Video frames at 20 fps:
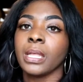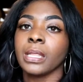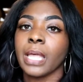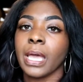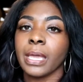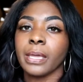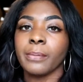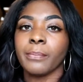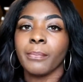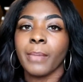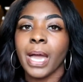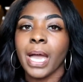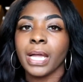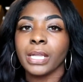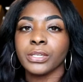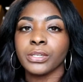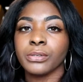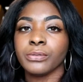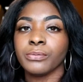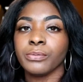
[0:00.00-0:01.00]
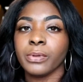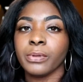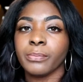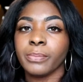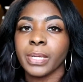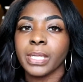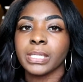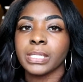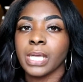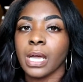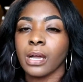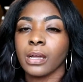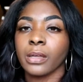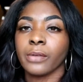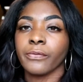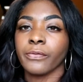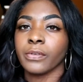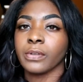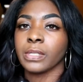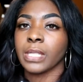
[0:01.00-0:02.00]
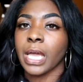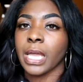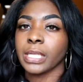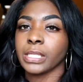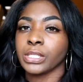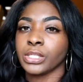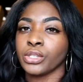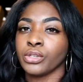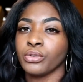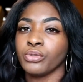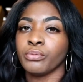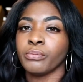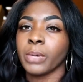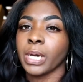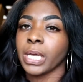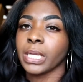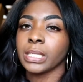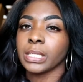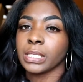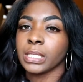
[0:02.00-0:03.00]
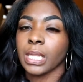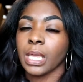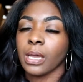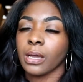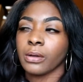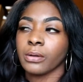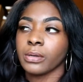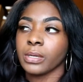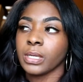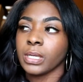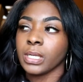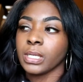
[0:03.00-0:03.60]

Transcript: Like, mind you, we've been talking for like 2 months now.